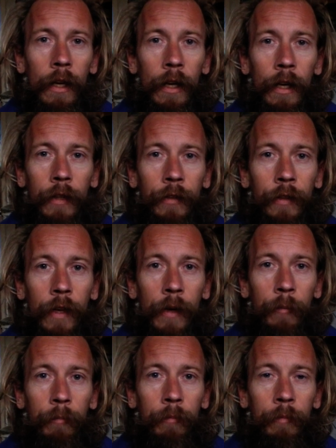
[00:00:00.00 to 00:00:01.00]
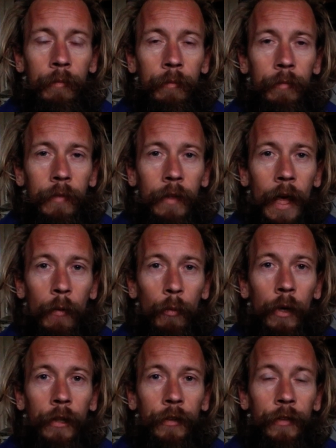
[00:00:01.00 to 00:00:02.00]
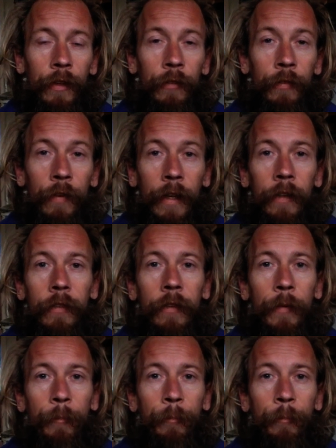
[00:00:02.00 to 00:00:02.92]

and um, that word did fit.